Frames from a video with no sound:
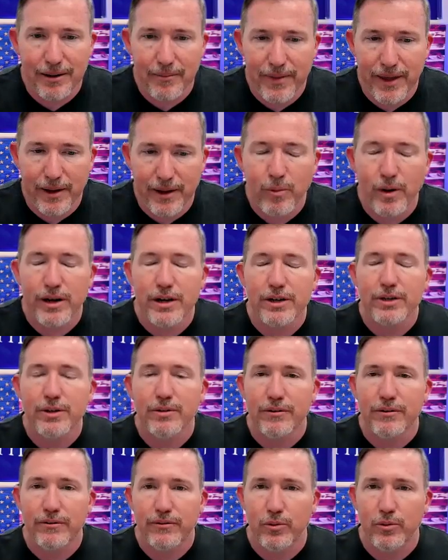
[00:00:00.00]
they want to
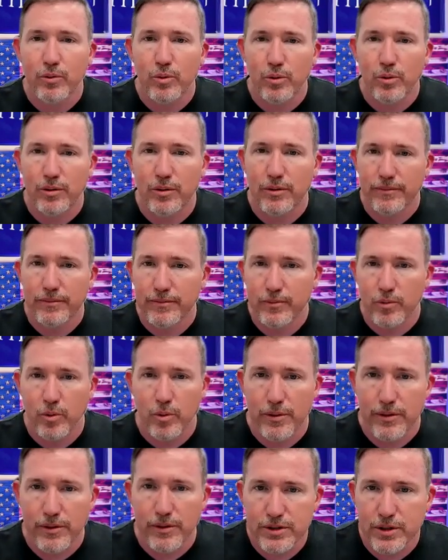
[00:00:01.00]
do it for
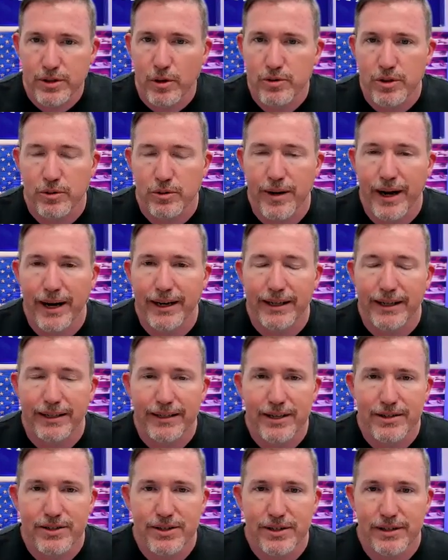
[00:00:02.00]
the social
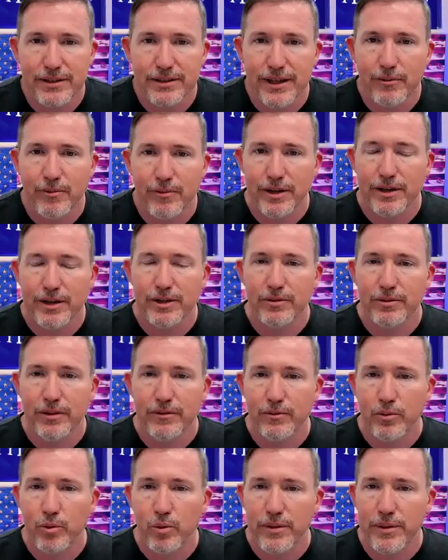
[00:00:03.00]
recognition, they want to do
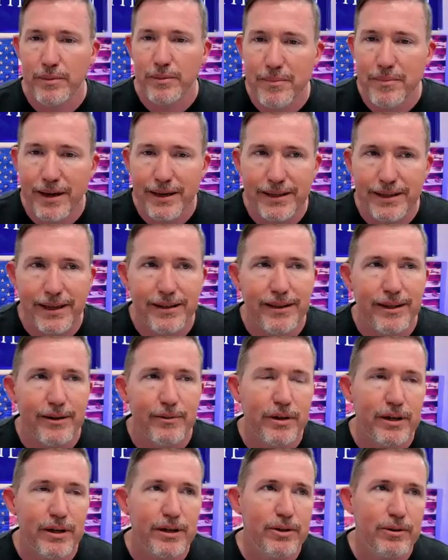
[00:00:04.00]
it for the money, they
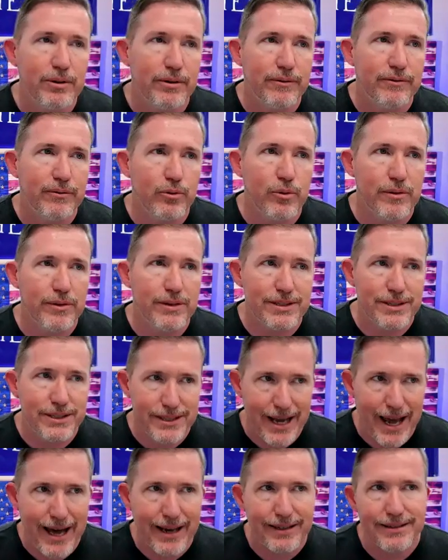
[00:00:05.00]
want to do it for the
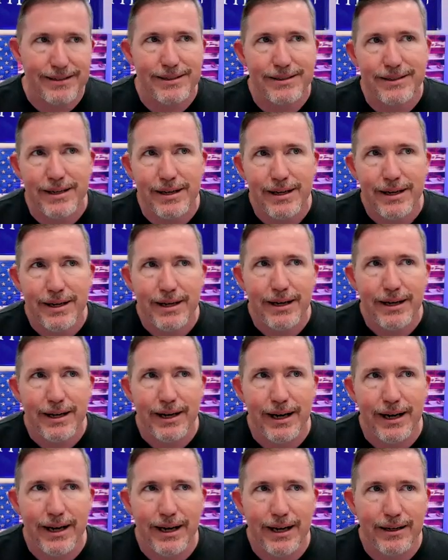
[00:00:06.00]
status,
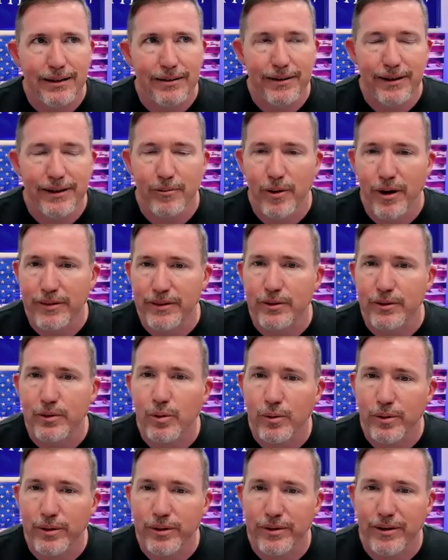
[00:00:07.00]
they want the
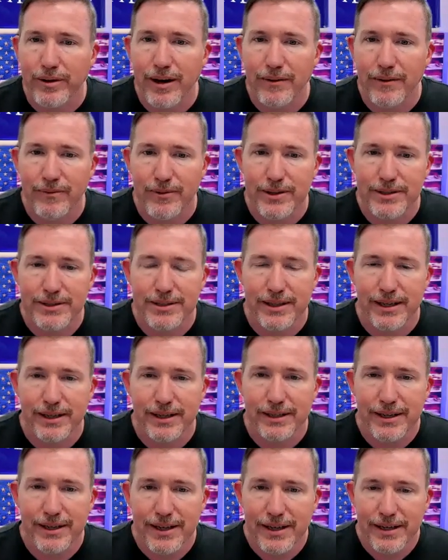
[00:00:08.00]
corner office.
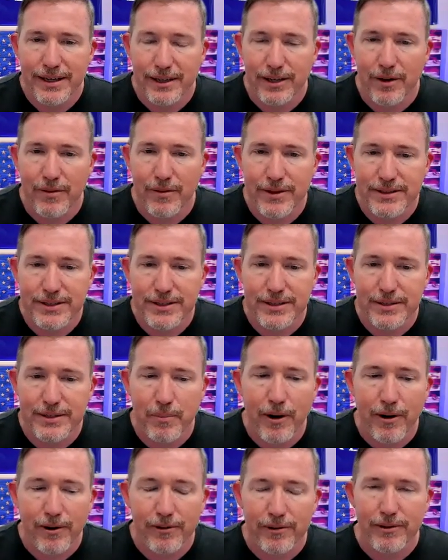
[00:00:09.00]
This is
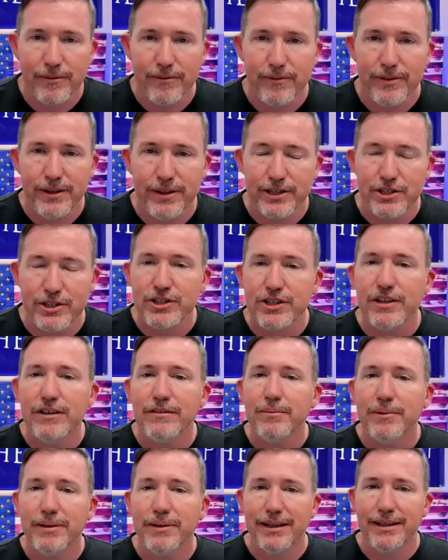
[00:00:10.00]
part of the
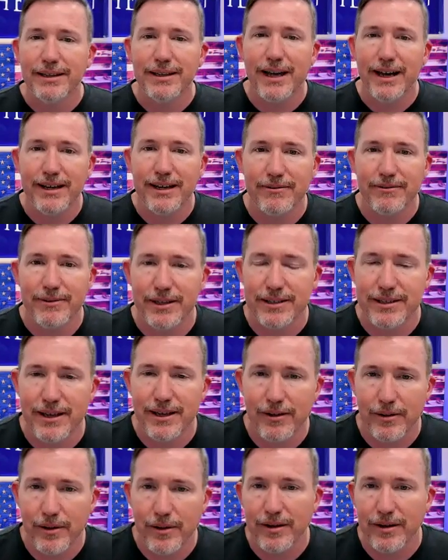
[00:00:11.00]
achievement in life to
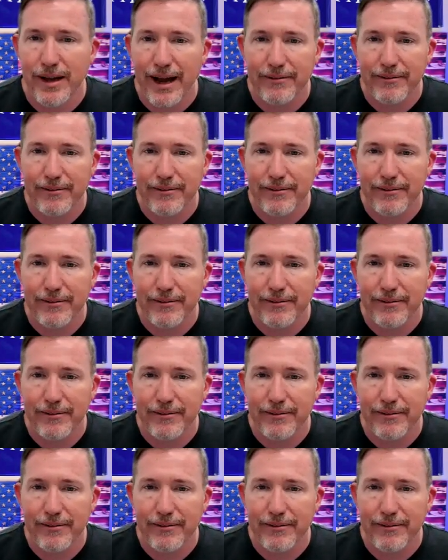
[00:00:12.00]
tell, oh,